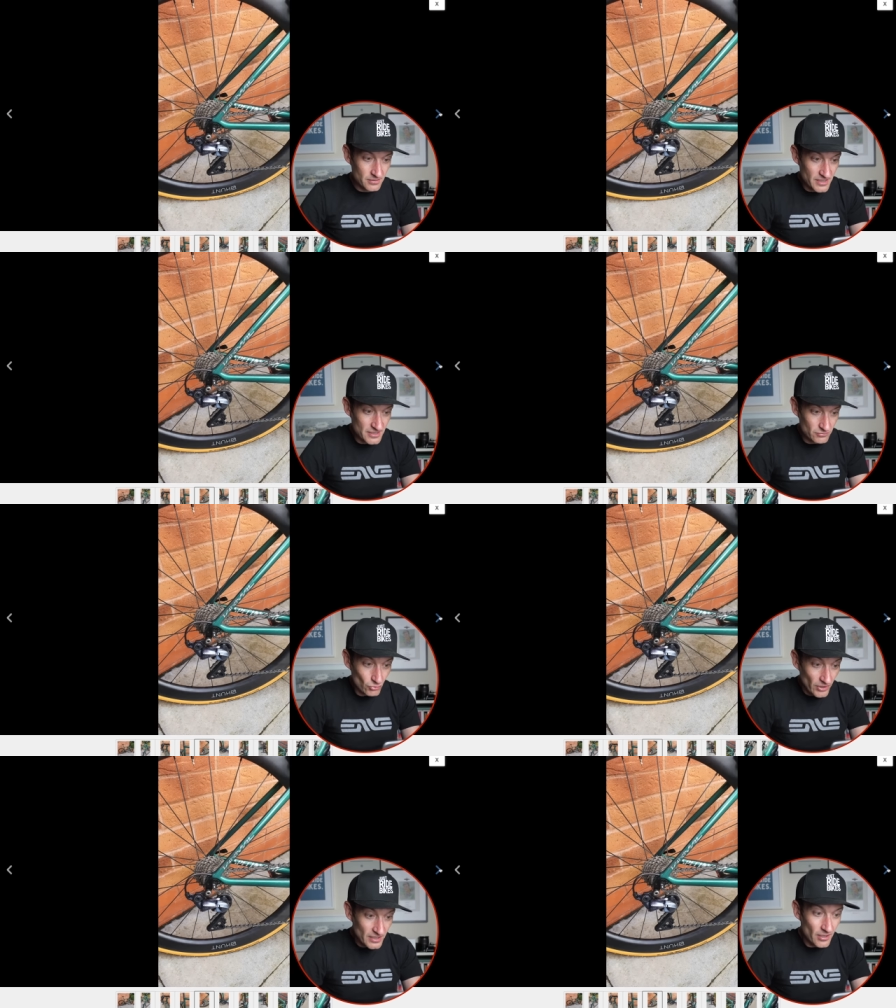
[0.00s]
Yeah, it's a
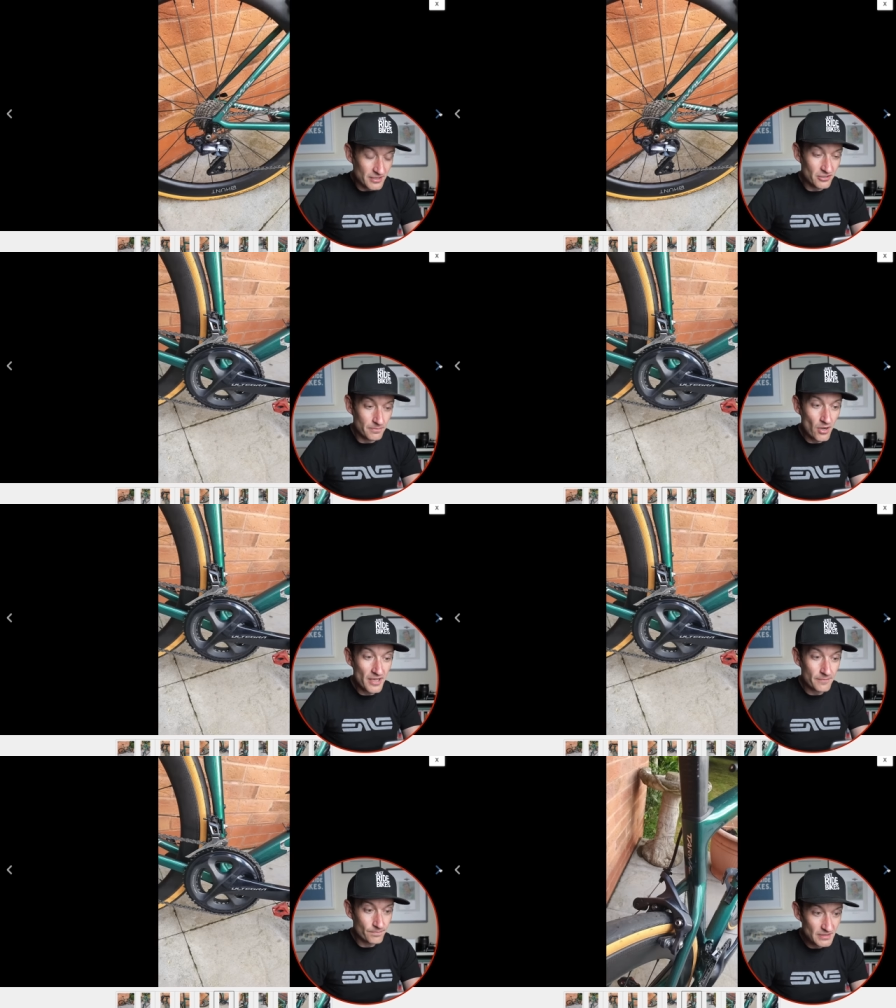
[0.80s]
really nice looking
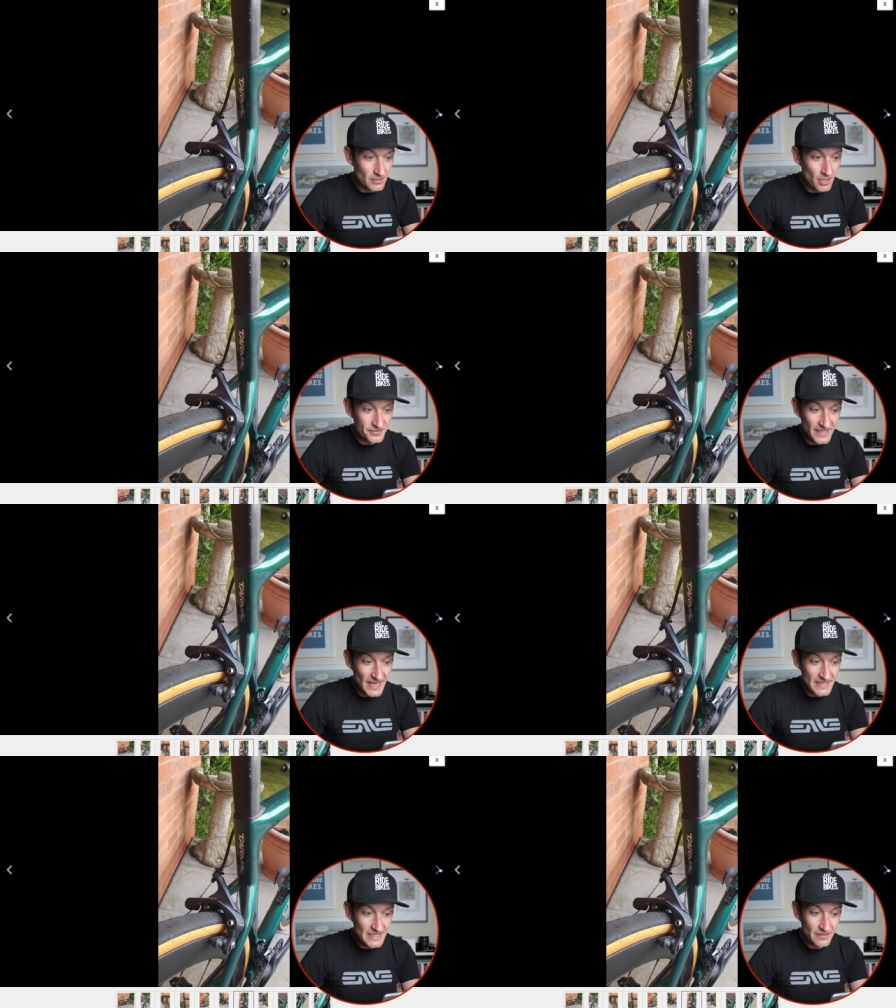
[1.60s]
bike. Can't see
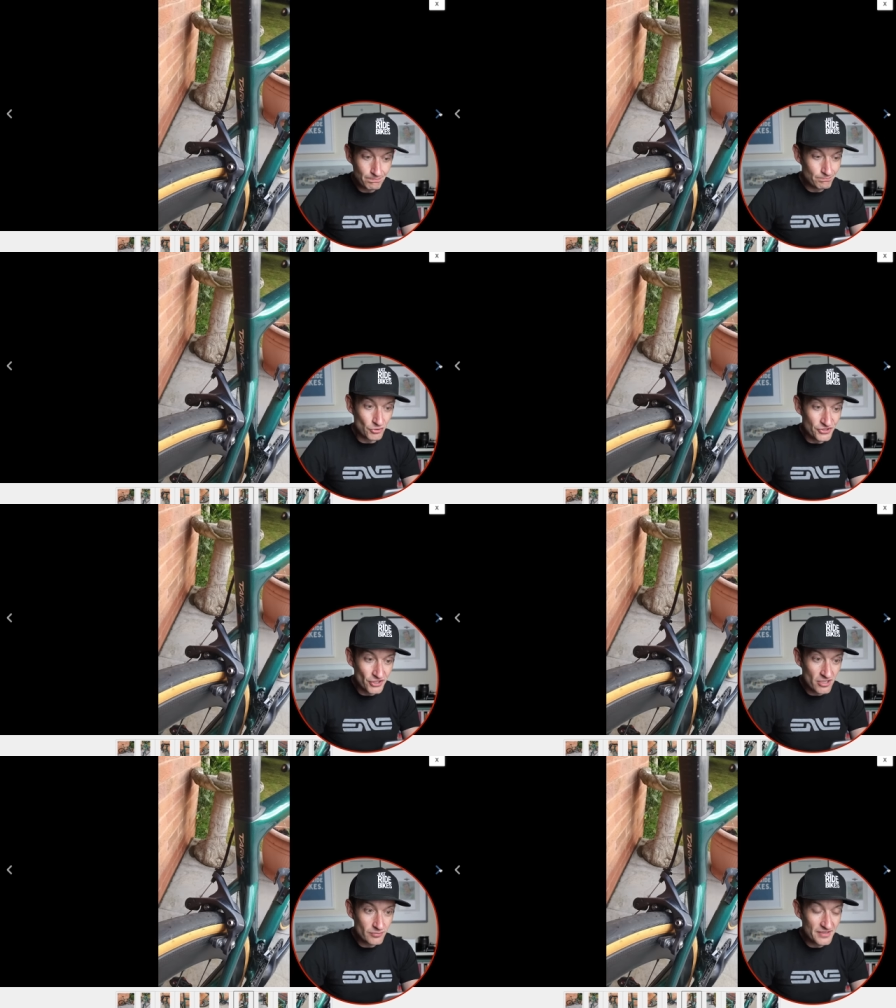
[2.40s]
any
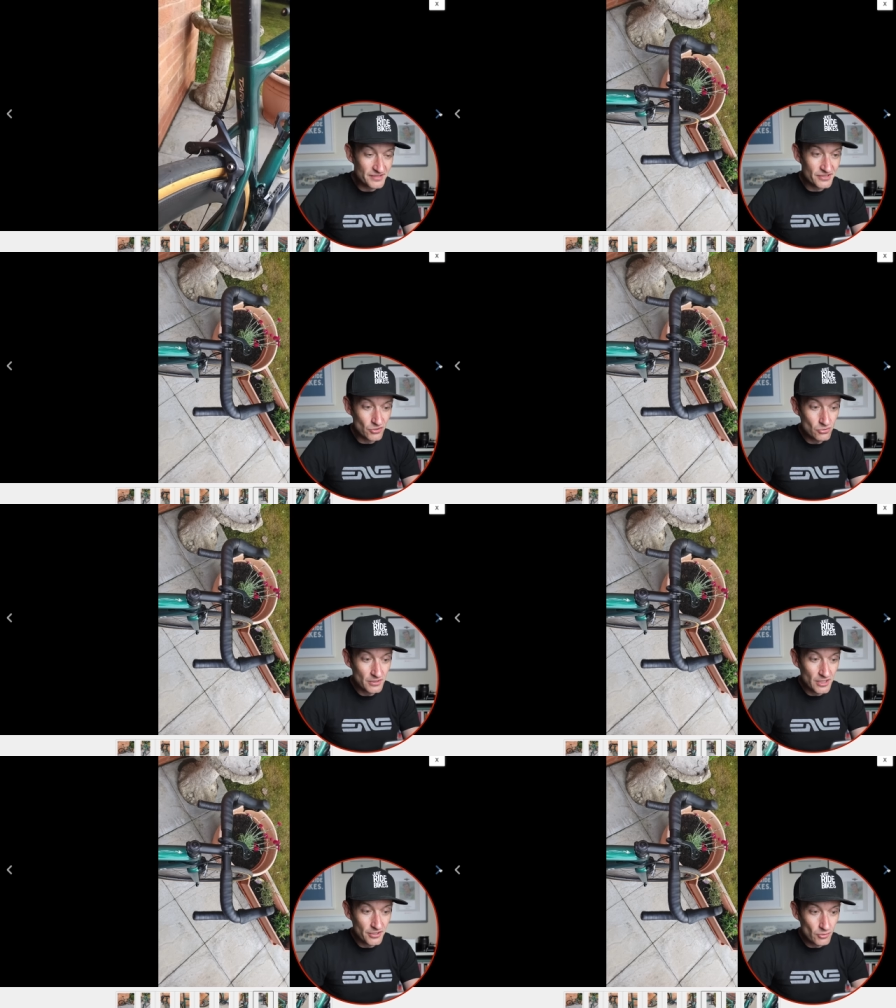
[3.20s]
concerns around this at all.
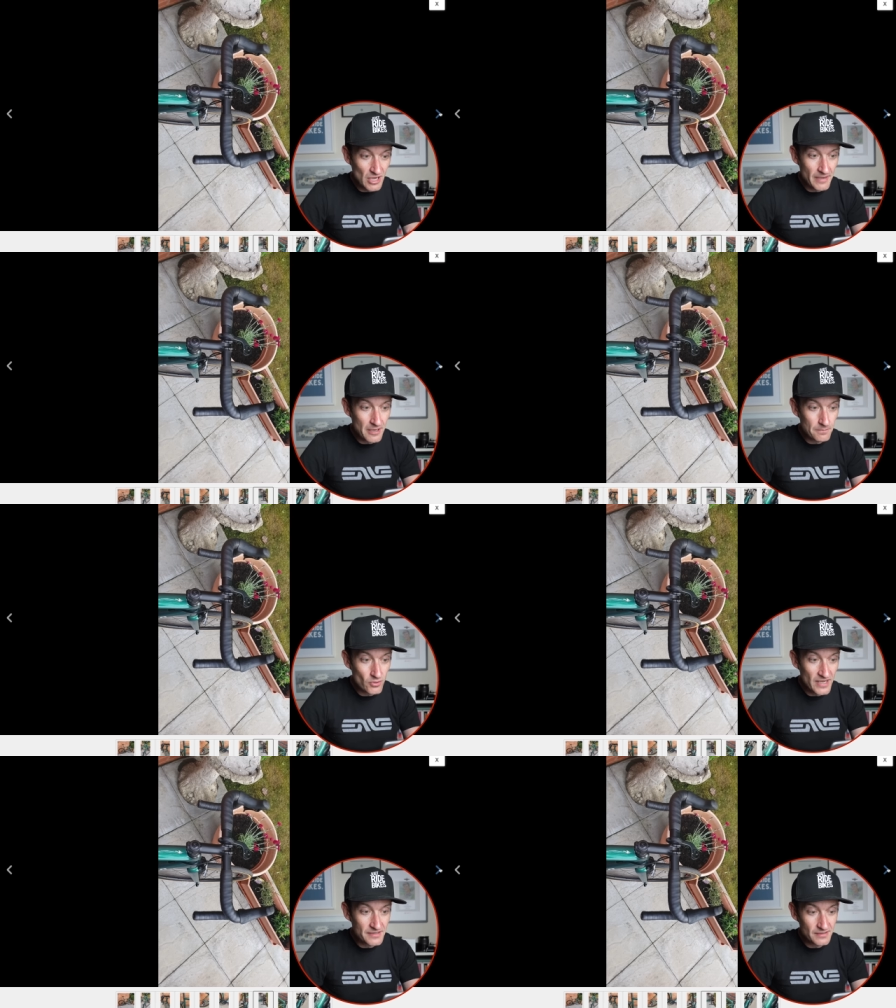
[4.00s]
Direct mount
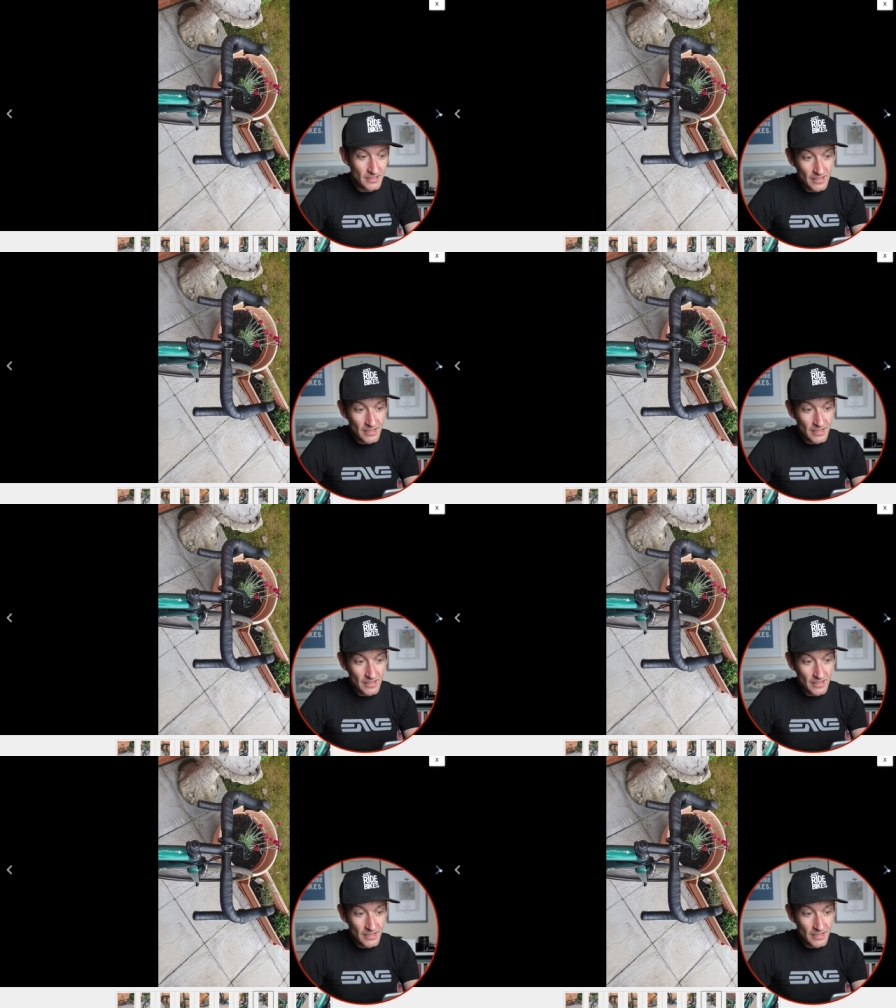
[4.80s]
brakes,